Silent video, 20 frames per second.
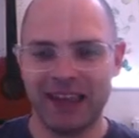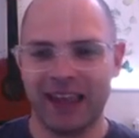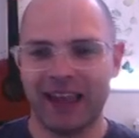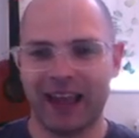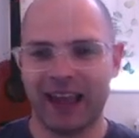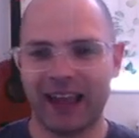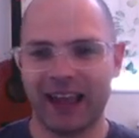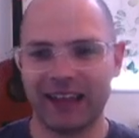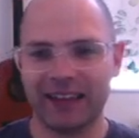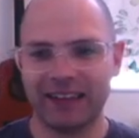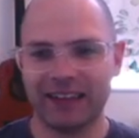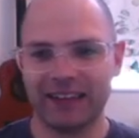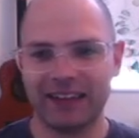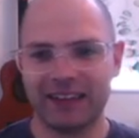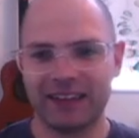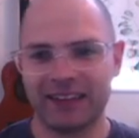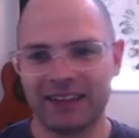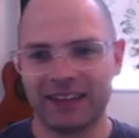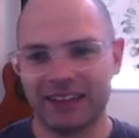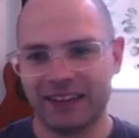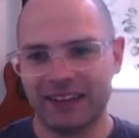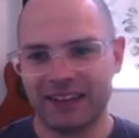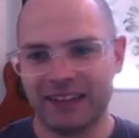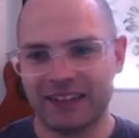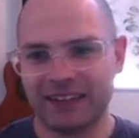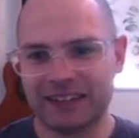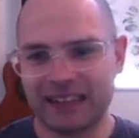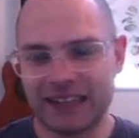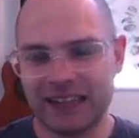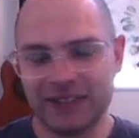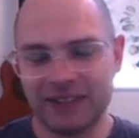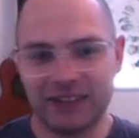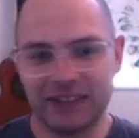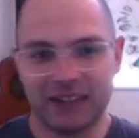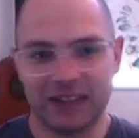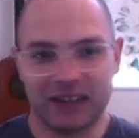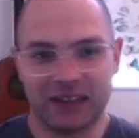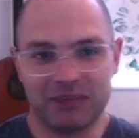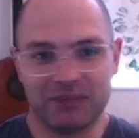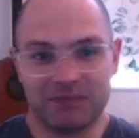And David,
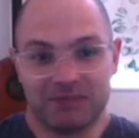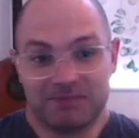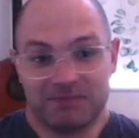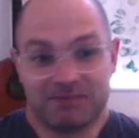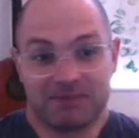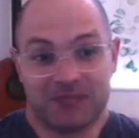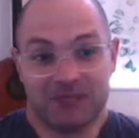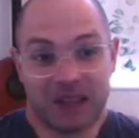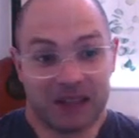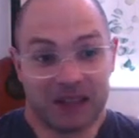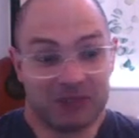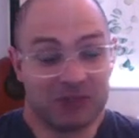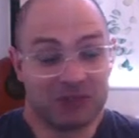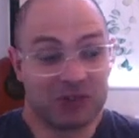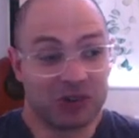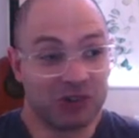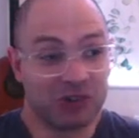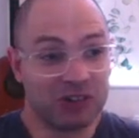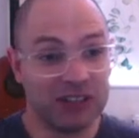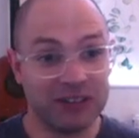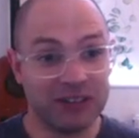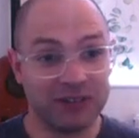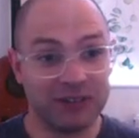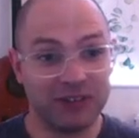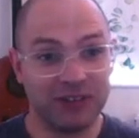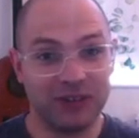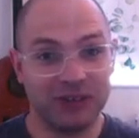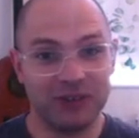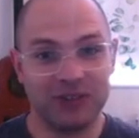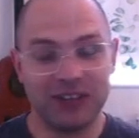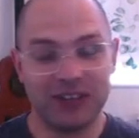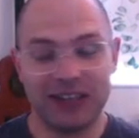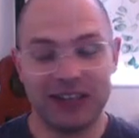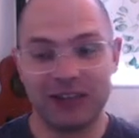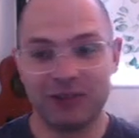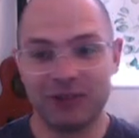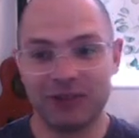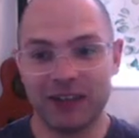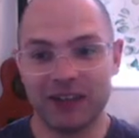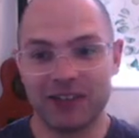I'm sorry if you take
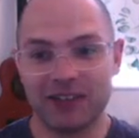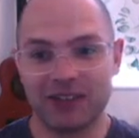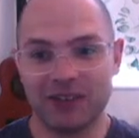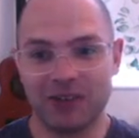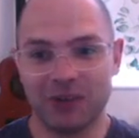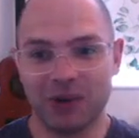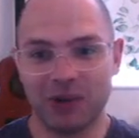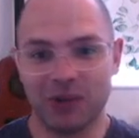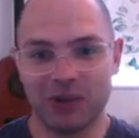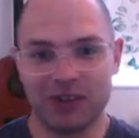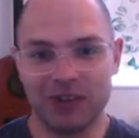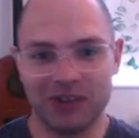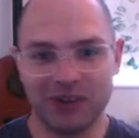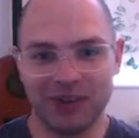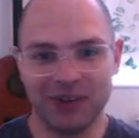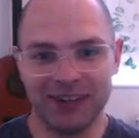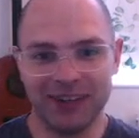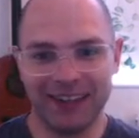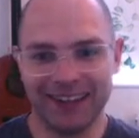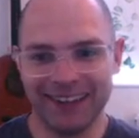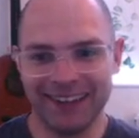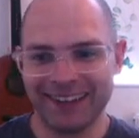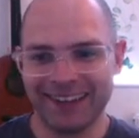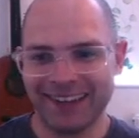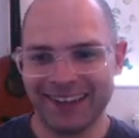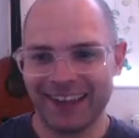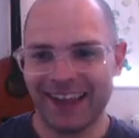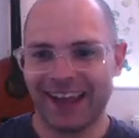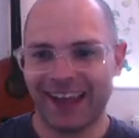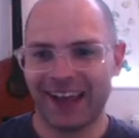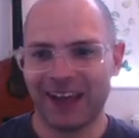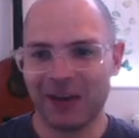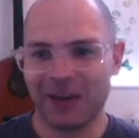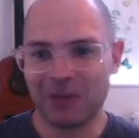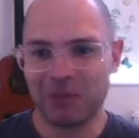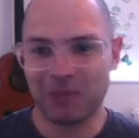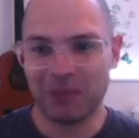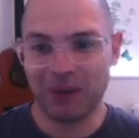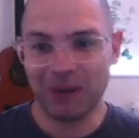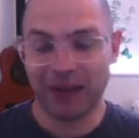offence at what we're doing here,
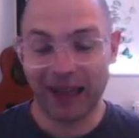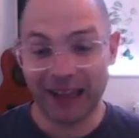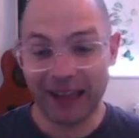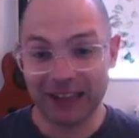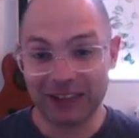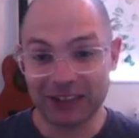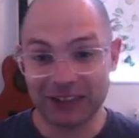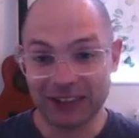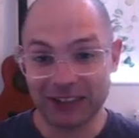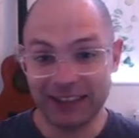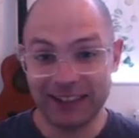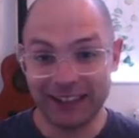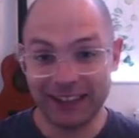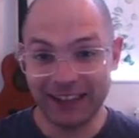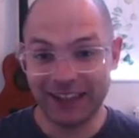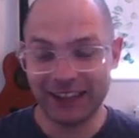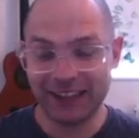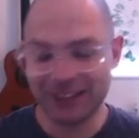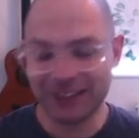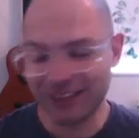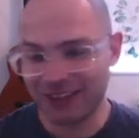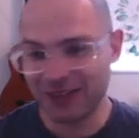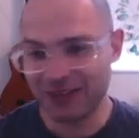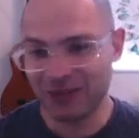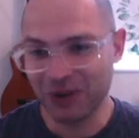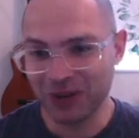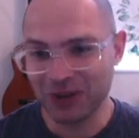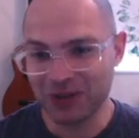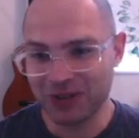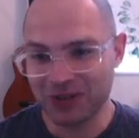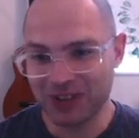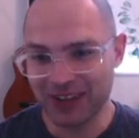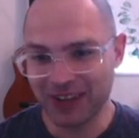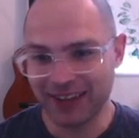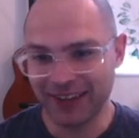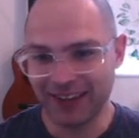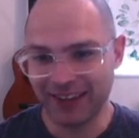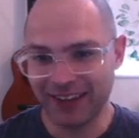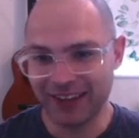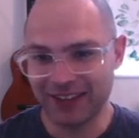but actually what you say
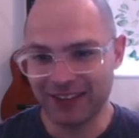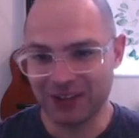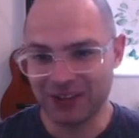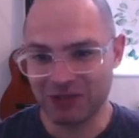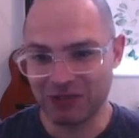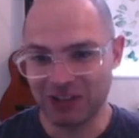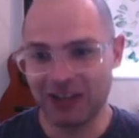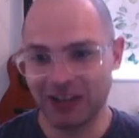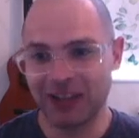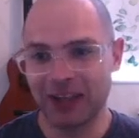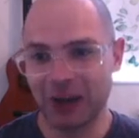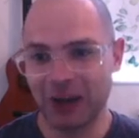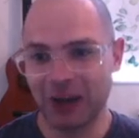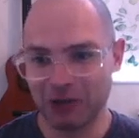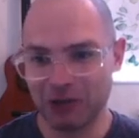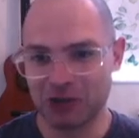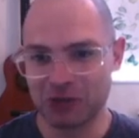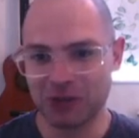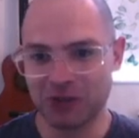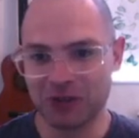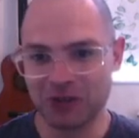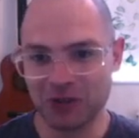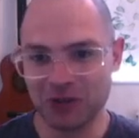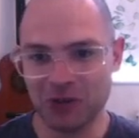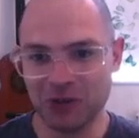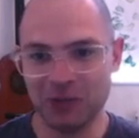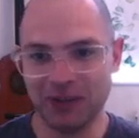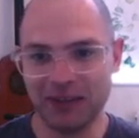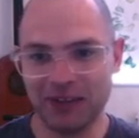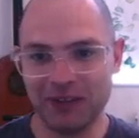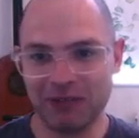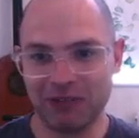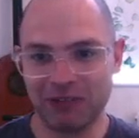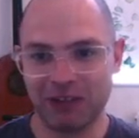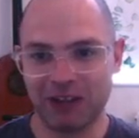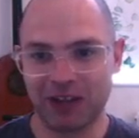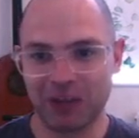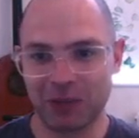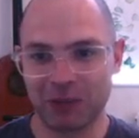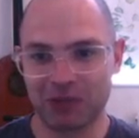is a real encouragement to me for a
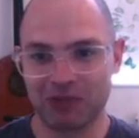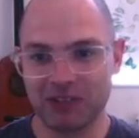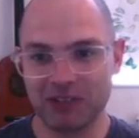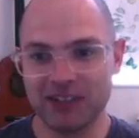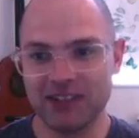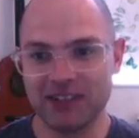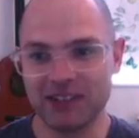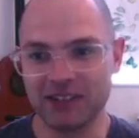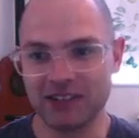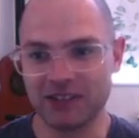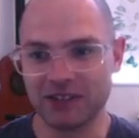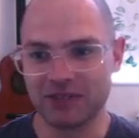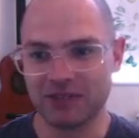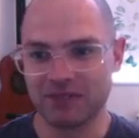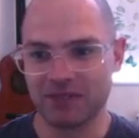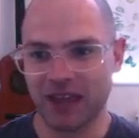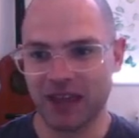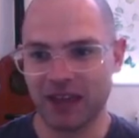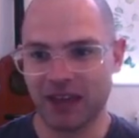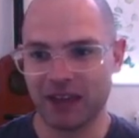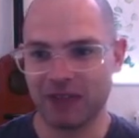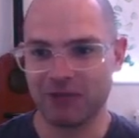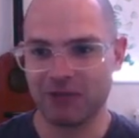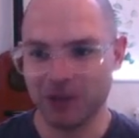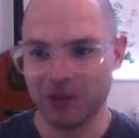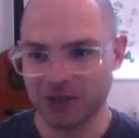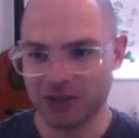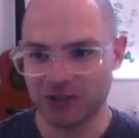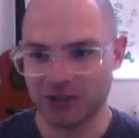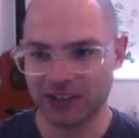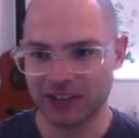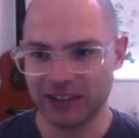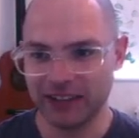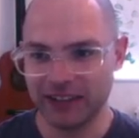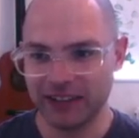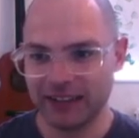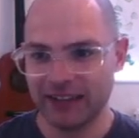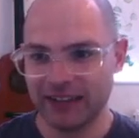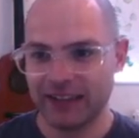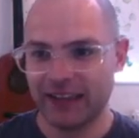couple of reasons. Firstly,
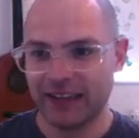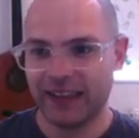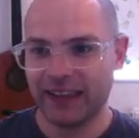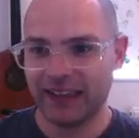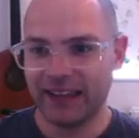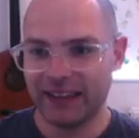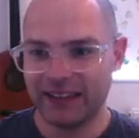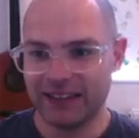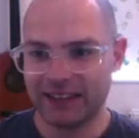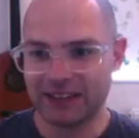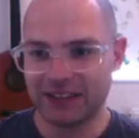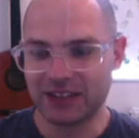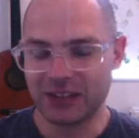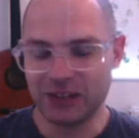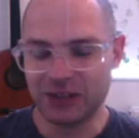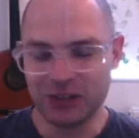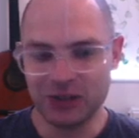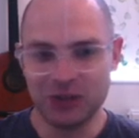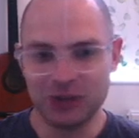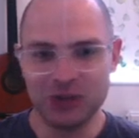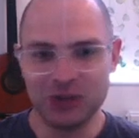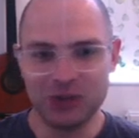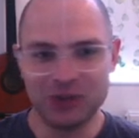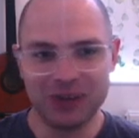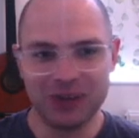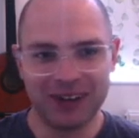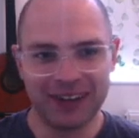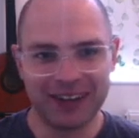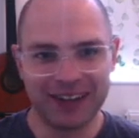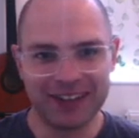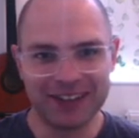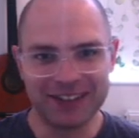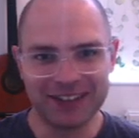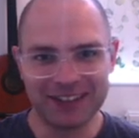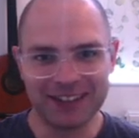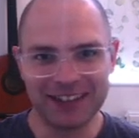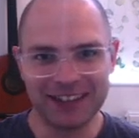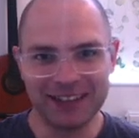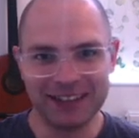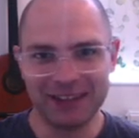is you can
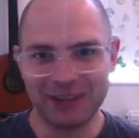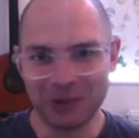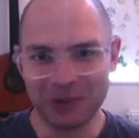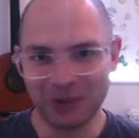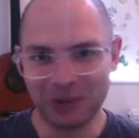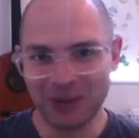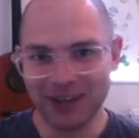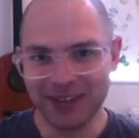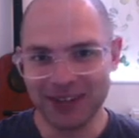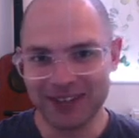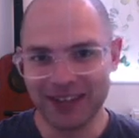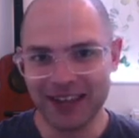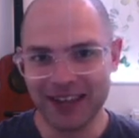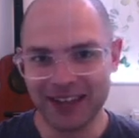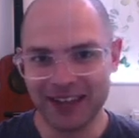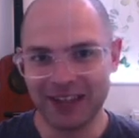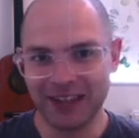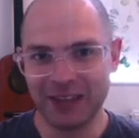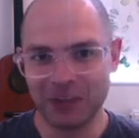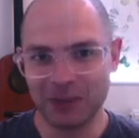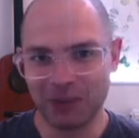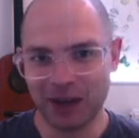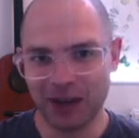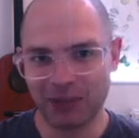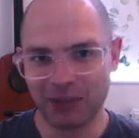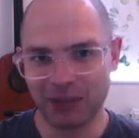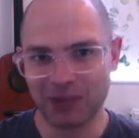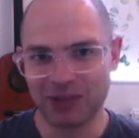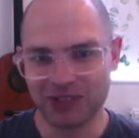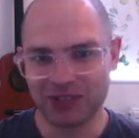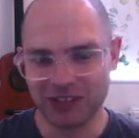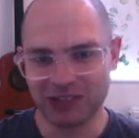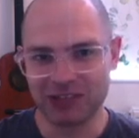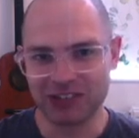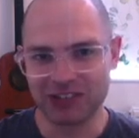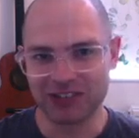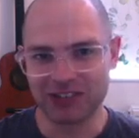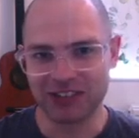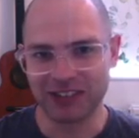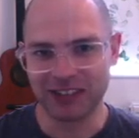see that we're taking the Bible
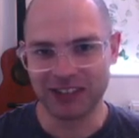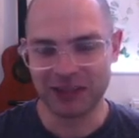seriously.